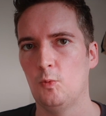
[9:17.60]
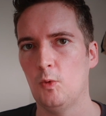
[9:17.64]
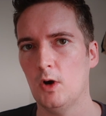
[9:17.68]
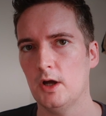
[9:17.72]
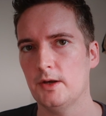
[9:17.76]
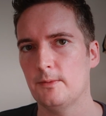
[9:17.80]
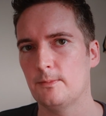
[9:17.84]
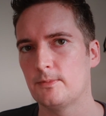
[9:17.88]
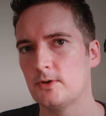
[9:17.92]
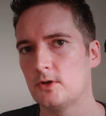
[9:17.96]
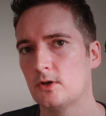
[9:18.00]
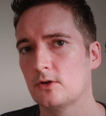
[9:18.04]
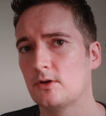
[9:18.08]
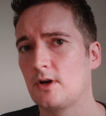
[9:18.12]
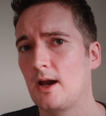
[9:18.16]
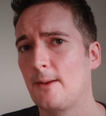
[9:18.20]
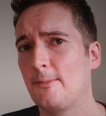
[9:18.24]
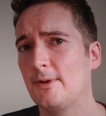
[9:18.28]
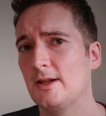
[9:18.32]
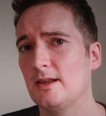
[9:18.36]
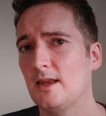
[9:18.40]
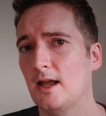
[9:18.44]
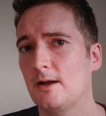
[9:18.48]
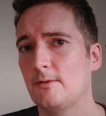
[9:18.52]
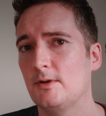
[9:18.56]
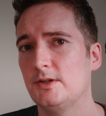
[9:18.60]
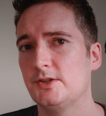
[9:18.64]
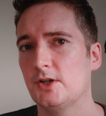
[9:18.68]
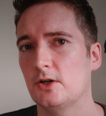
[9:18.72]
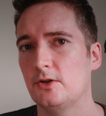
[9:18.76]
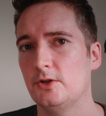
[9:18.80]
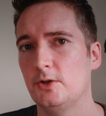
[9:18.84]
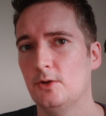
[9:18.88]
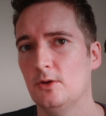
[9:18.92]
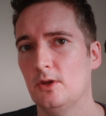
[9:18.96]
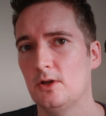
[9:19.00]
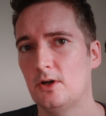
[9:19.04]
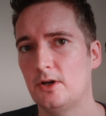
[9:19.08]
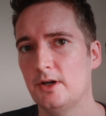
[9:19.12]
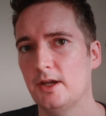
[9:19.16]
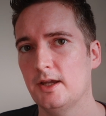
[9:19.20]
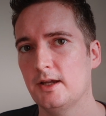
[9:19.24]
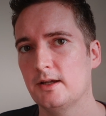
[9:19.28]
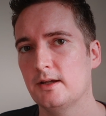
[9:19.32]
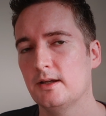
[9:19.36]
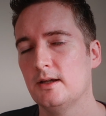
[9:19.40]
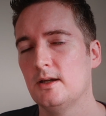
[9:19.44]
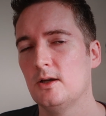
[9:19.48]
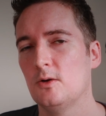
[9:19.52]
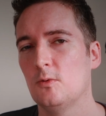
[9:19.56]
what programming language are you
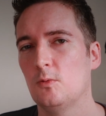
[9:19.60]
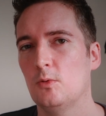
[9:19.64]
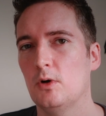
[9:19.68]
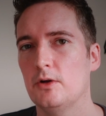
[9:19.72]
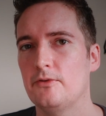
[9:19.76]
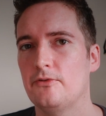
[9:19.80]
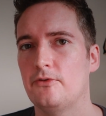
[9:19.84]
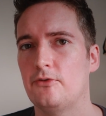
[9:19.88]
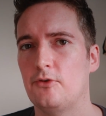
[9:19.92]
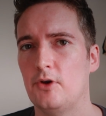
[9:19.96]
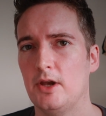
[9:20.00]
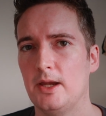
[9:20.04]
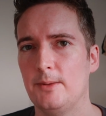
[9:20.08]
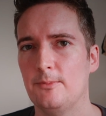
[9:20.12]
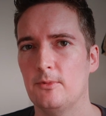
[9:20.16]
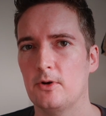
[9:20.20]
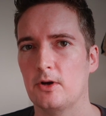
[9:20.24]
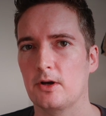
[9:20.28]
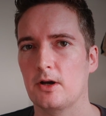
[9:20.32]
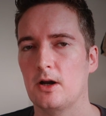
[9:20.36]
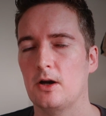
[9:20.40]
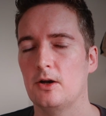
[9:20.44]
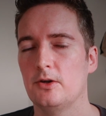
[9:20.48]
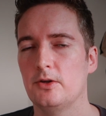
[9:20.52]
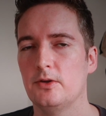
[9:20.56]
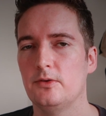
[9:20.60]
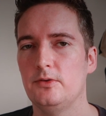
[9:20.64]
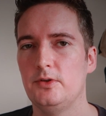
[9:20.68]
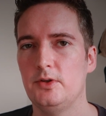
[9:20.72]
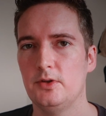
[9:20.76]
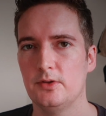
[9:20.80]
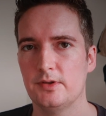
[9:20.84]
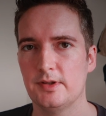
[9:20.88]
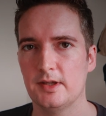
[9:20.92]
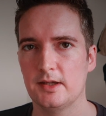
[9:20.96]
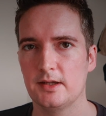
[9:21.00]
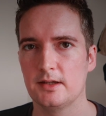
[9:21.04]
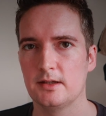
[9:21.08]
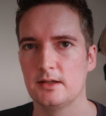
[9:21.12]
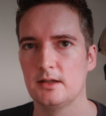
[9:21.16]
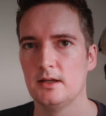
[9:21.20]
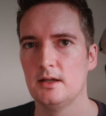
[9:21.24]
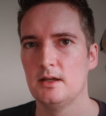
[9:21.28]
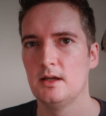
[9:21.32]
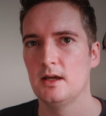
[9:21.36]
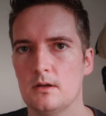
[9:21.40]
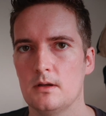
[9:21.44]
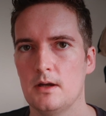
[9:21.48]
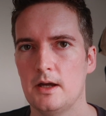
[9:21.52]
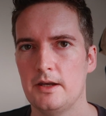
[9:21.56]
learning? What framework are you using?
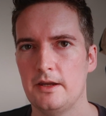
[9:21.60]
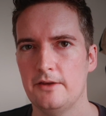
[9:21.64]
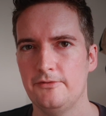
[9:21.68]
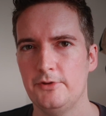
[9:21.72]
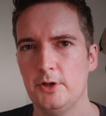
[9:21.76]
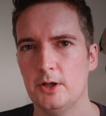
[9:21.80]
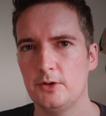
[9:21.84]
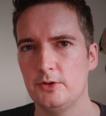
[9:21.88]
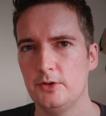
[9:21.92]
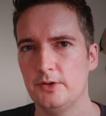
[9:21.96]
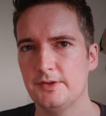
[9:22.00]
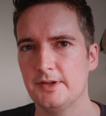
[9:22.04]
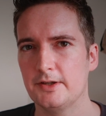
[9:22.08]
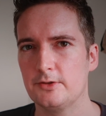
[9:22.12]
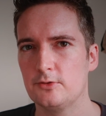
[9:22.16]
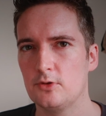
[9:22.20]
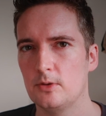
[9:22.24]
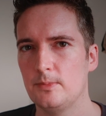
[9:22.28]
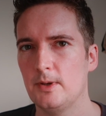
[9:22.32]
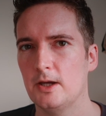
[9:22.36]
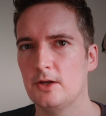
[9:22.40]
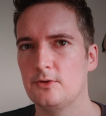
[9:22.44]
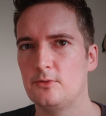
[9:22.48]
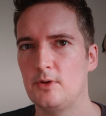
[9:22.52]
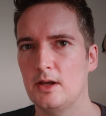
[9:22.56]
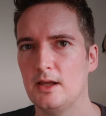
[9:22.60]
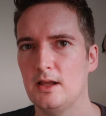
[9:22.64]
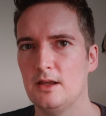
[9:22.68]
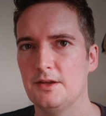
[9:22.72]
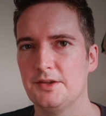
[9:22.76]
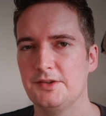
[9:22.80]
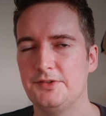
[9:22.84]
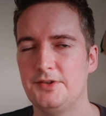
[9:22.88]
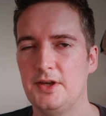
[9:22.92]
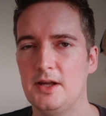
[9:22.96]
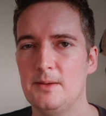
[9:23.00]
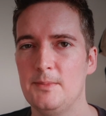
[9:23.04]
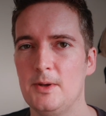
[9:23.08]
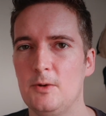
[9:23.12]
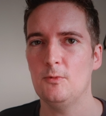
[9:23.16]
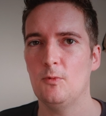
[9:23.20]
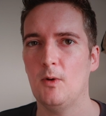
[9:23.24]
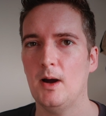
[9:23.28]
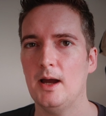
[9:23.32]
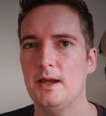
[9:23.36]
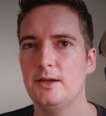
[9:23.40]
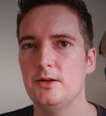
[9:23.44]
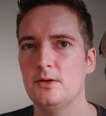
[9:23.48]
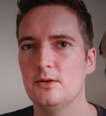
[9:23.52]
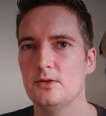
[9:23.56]
And if you're using Ruby on Rails, tell me
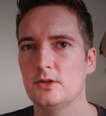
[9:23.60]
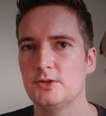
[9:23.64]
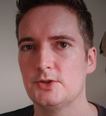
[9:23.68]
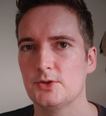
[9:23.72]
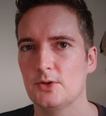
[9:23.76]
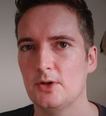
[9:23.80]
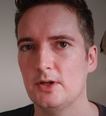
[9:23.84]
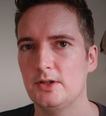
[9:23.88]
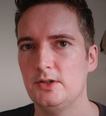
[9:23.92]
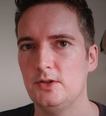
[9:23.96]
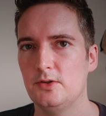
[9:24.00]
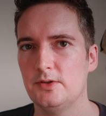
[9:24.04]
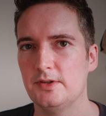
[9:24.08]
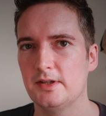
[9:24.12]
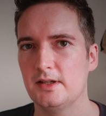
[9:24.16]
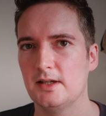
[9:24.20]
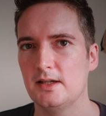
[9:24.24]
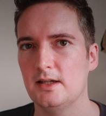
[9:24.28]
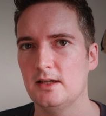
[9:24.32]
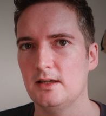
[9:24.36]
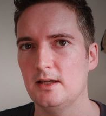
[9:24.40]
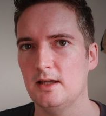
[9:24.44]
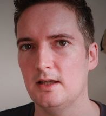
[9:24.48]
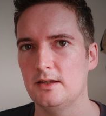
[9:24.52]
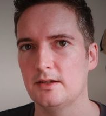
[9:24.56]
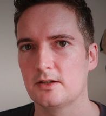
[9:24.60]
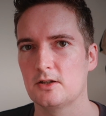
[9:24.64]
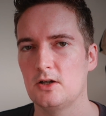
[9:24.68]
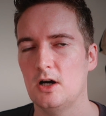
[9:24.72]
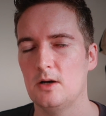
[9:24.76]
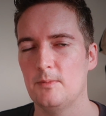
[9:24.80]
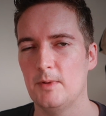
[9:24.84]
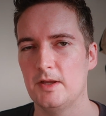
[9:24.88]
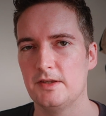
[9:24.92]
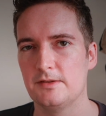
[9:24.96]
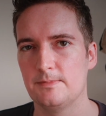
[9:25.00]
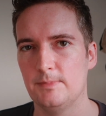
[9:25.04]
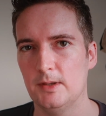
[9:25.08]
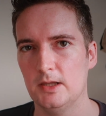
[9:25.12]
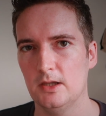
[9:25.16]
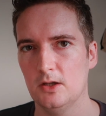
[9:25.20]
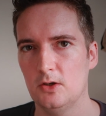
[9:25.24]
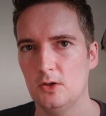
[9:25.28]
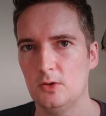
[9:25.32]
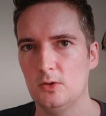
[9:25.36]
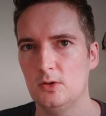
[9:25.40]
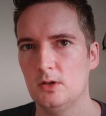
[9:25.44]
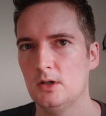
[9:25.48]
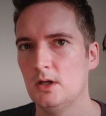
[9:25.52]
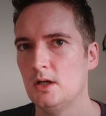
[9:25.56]
why you enjoy using it in the comments
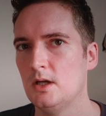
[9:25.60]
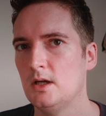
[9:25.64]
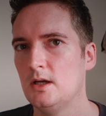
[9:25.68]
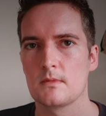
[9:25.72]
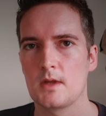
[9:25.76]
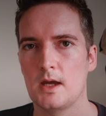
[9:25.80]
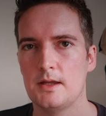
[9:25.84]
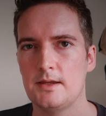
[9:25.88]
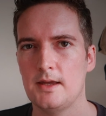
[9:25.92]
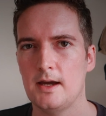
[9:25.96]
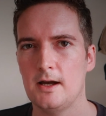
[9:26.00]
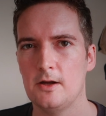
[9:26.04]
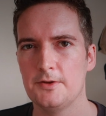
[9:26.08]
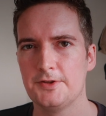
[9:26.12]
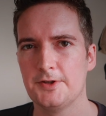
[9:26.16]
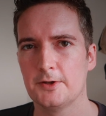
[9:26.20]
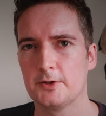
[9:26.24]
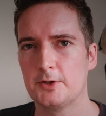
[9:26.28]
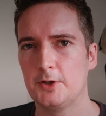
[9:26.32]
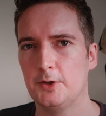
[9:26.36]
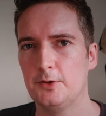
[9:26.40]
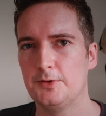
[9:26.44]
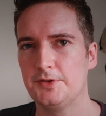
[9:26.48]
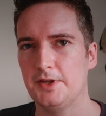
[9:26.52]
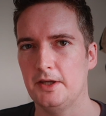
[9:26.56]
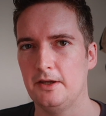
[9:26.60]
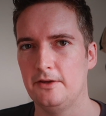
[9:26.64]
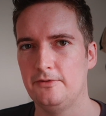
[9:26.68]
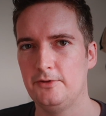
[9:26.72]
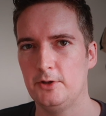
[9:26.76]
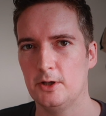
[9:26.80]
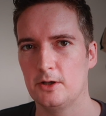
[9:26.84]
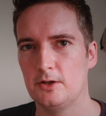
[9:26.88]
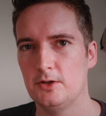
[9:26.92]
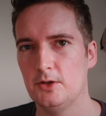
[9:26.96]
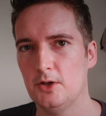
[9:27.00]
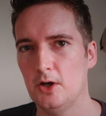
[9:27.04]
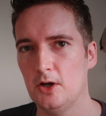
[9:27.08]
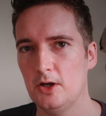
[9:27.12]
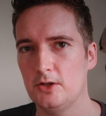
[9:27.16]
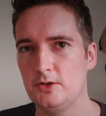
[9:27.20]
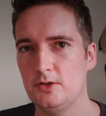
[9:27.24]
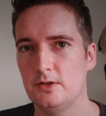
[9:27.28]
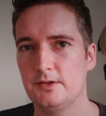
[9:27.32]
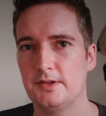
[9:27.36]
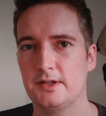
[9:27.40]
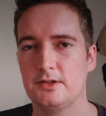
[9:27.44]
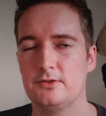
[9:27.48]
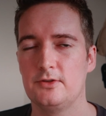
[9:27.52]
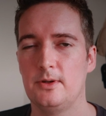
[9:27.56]
below. And that also goes if you're not
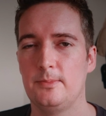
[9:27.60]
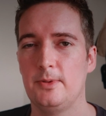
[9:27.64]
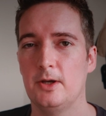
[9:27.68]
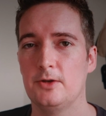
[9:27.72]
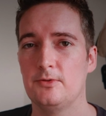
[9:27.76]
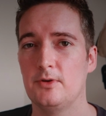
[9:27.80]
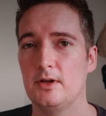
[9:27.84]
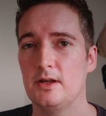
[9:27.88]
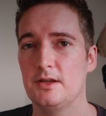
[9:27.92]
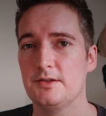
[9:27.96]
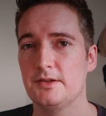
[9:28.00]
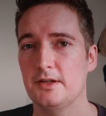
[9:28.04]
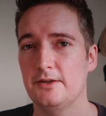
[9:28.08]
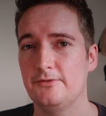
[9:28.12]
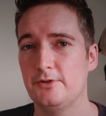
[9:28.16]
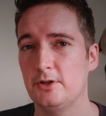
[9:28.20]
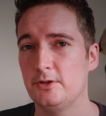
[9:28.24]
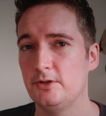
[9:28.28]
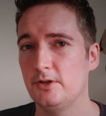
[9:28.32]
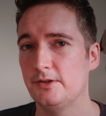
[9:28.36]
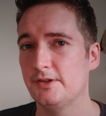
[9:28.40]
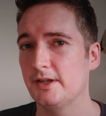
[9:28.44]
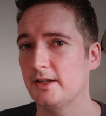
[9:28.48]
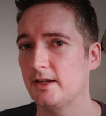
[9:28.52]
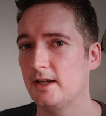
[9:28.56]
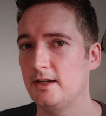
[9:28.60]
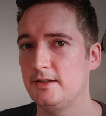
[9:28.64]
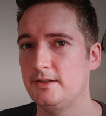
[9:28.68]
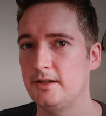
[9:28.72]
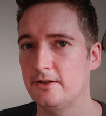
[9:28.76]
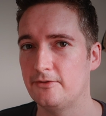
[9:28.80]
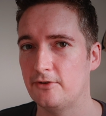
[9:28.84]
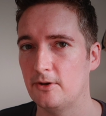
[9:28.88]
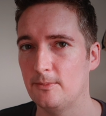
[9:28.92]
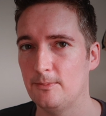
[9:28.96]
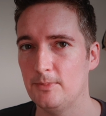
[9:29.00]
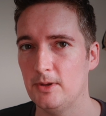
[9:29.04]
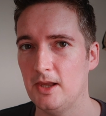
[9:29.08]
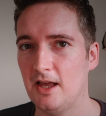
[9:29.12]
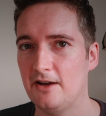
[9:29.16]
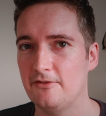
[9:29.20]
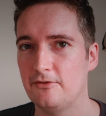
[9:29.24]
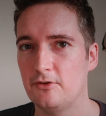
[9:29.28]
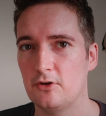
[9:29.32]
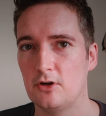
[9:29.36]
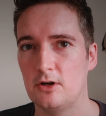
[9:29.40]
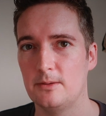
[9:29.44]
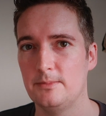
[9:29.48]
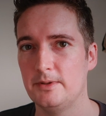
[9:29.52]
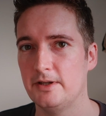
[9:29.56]
using Ruby on Rails, if you're using a different
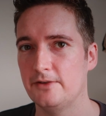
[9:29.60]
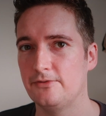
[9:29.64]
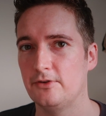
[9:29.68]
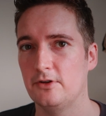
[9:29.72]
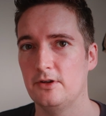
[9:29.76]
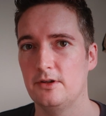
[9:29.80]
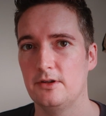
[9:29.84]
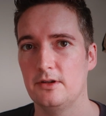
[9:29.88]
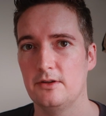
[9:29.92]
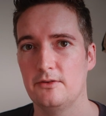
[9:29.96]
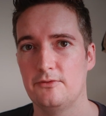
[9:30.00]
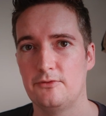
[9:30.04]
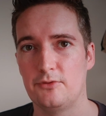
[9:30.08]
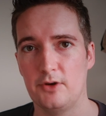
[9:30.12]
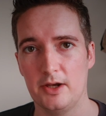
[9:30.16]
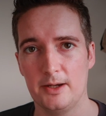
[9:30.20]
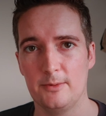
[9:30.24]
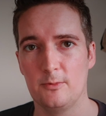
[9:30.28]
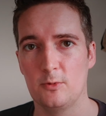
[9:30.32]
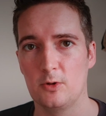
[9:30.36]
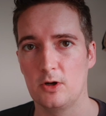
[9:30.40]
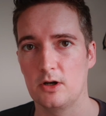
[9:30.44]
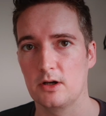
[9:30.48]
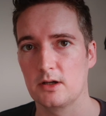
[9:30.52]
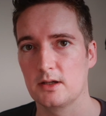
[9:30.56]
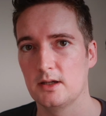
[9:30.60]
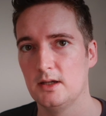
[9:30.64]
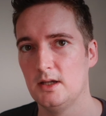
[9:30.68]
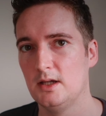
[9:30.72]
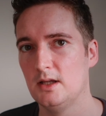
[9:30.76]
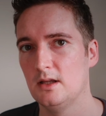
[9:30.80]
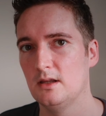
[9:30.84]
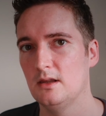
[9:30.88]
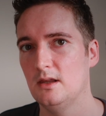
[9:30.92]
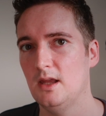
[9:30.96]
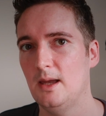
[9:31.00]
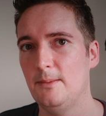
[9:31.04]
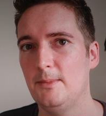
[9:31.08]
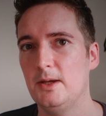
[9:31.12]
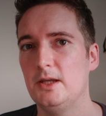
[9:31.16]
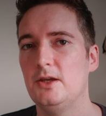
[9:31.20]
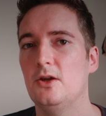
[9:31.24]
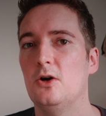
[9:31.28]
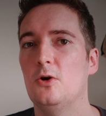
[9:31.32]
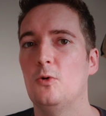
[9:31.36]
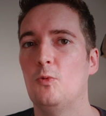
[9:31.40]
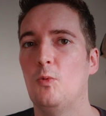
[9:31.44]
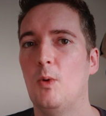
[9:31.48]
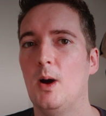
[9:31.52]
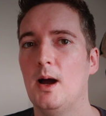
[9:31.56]
platform, different framework, let me
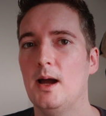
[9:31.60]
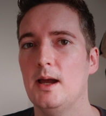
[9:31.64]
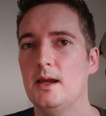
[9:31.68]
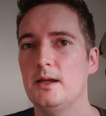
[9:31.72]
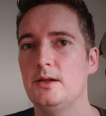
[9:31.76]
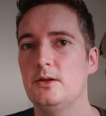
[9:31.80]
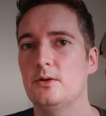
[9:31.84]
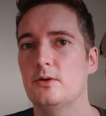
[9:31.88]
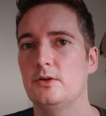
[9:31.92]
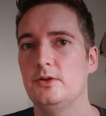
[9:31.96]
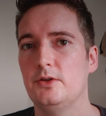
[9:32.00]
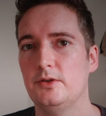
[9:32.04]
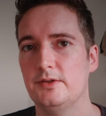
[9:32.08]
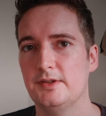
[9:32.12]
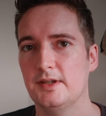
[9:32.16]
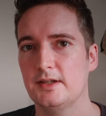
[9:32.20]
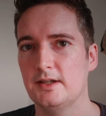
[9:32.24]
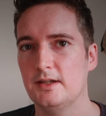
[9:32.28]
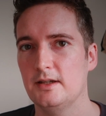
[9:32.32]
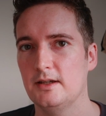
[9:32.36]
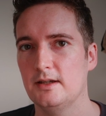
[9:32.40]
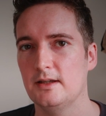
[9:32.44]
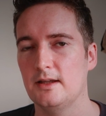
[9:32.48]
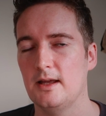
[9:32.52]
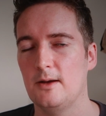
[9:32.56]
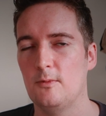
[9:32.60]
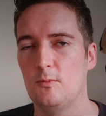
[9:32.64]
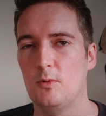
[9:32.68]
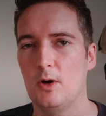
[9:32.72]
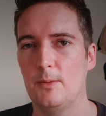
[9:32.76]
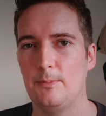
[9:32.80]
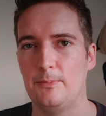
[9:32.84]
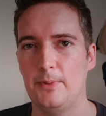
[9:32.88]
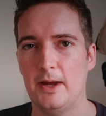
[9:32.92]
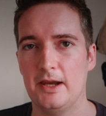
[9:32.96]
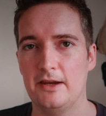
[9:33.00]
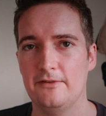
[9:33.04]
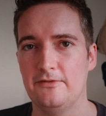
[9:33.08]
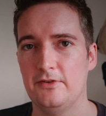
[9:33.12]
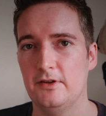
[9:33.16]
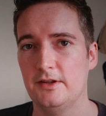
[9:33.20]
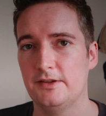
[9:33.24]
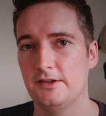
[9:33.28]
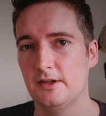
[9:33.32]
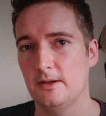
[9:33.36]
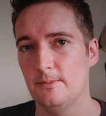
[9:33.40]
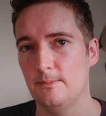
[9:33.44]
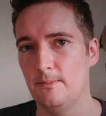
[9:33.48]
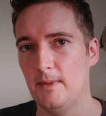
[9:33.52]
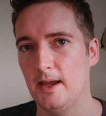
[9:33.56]
know why you're using it and what
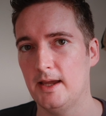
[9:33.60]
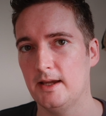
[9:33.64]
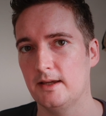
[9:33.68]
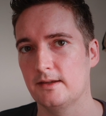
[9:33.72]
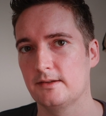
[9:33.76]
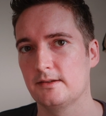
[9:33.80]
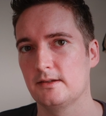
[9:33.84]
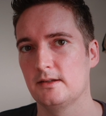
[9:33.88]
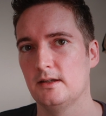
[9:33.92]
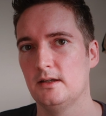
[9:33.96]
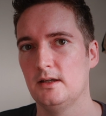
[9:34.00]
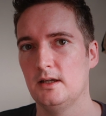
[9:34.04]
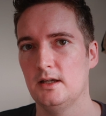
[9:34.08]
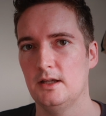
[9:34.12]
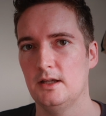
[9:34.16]
benefits it makes